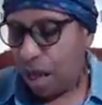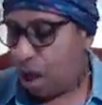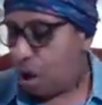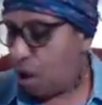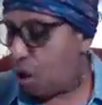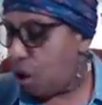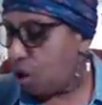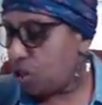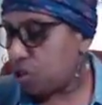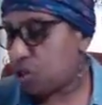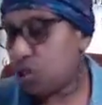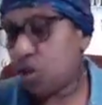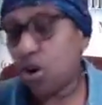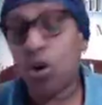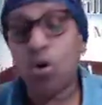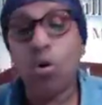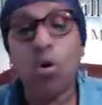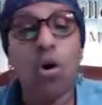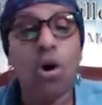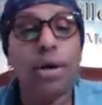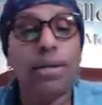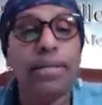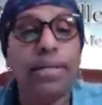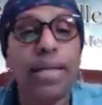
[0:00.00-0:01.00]
Also
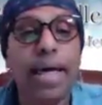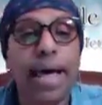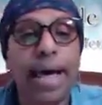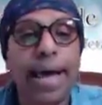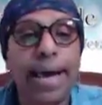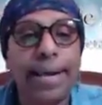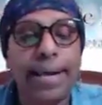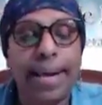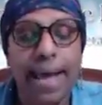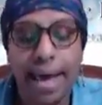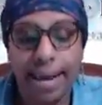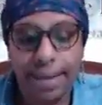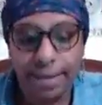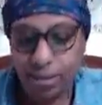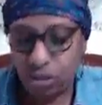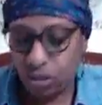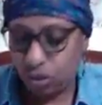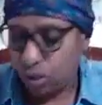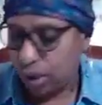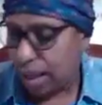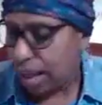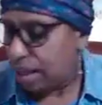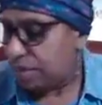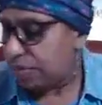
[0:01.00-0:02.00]
online, I
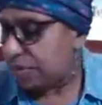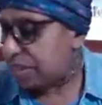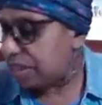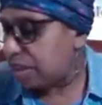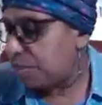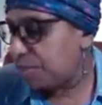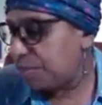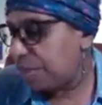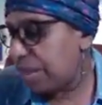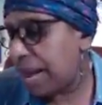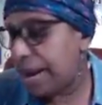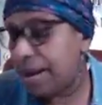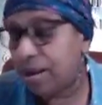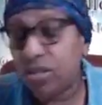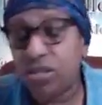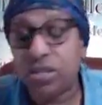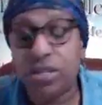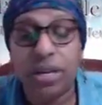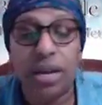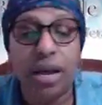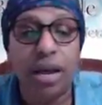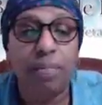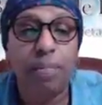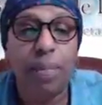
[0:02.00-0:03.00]
do have some pliers
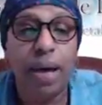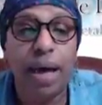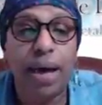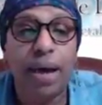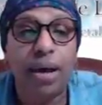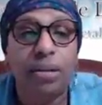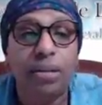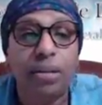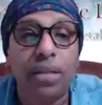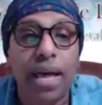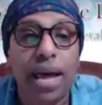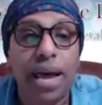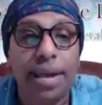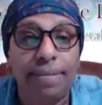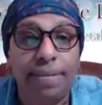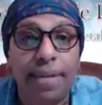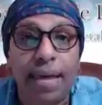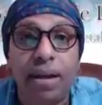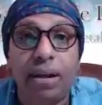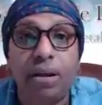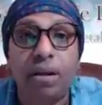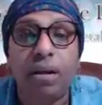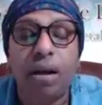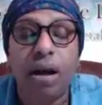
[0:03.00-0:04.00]
that I buy online
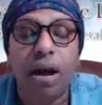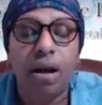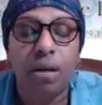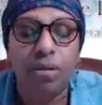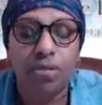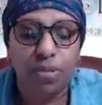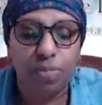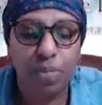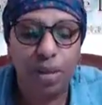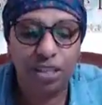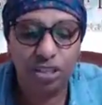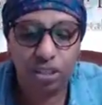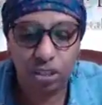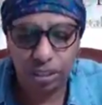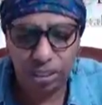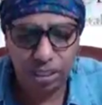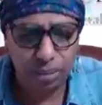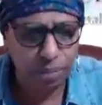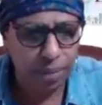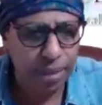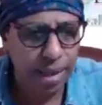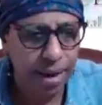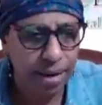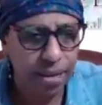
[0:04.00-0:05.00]
that are
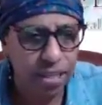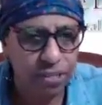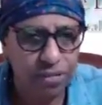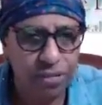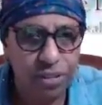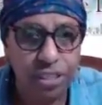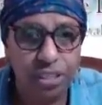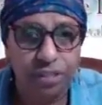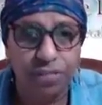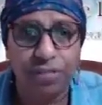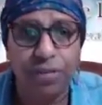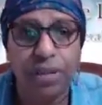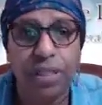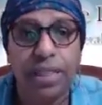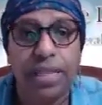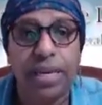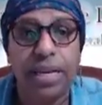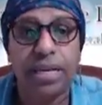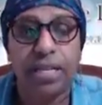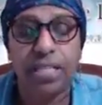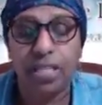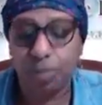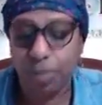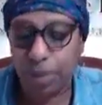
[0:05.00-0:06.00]
specialty pliers for different
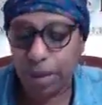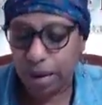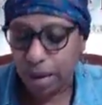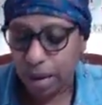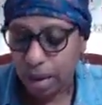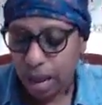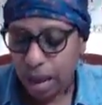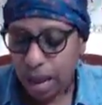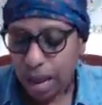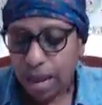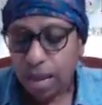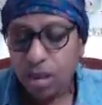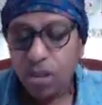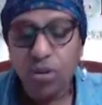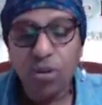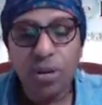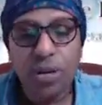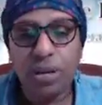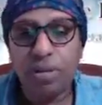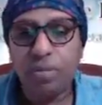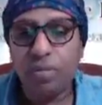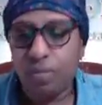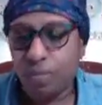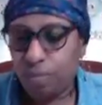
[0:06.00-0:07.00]
things, but you
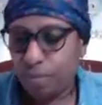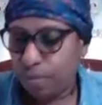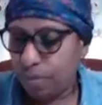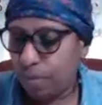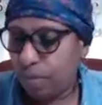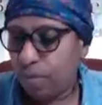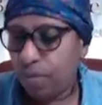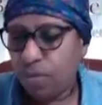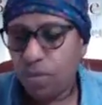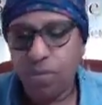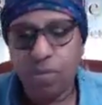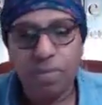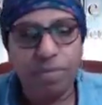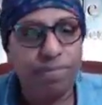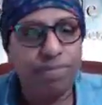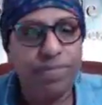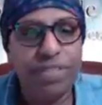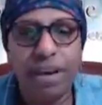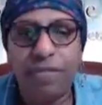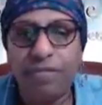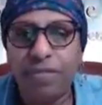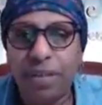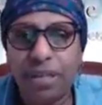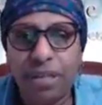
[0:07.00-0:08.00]
can
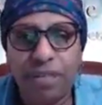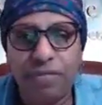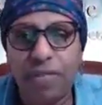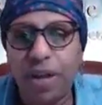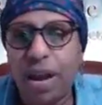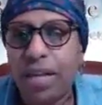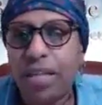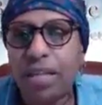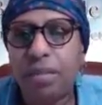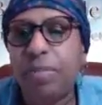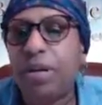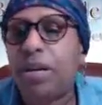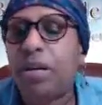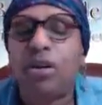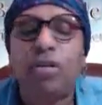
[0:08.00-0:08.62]
definitely find them at a